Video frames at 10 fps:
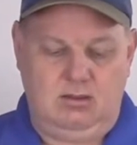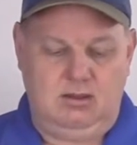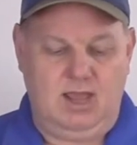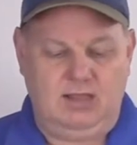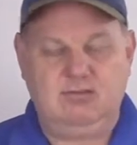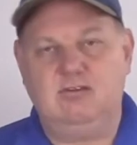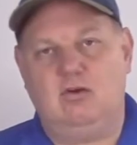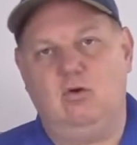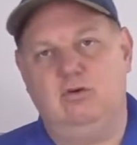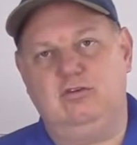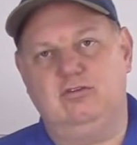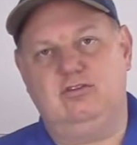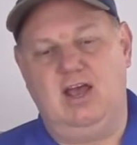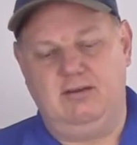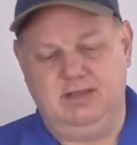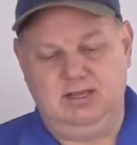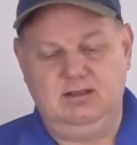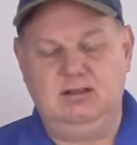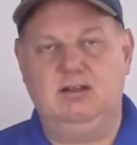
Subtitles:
Next is, of course, your shelving.